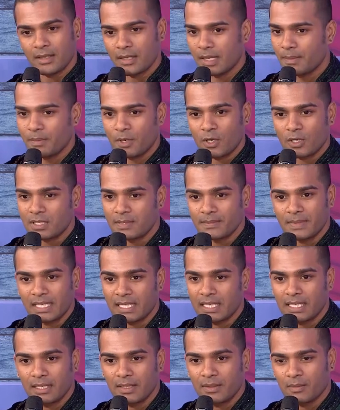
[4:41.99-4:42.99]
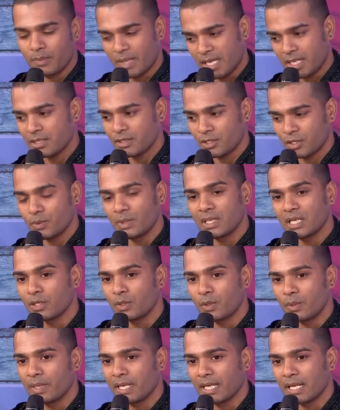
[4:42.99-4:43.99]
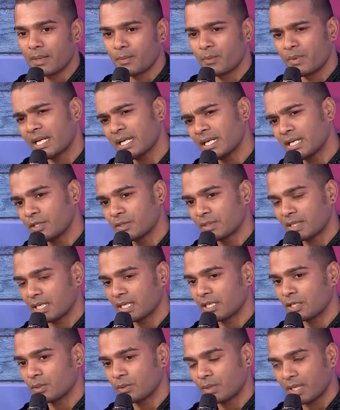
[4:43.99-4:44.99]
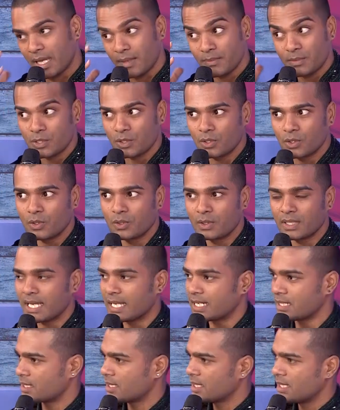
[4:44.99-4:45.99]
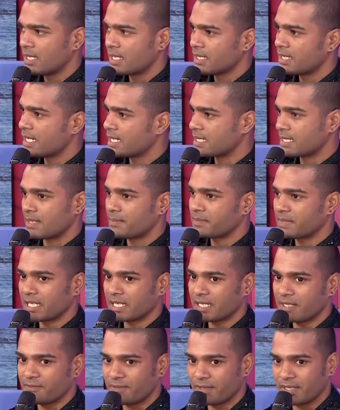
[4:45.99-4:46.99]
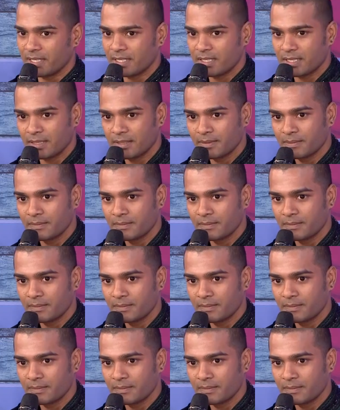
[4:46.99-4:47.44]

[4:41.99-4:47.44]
Approximately when you were growing up, when did you think you came to know that there is something different?